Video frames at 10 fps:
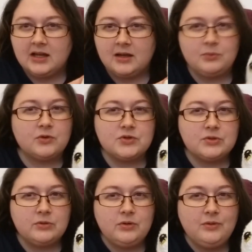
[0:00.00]
I'm not
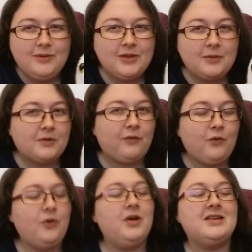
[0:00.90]
sure what that was
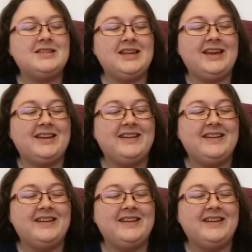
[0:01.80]
for. So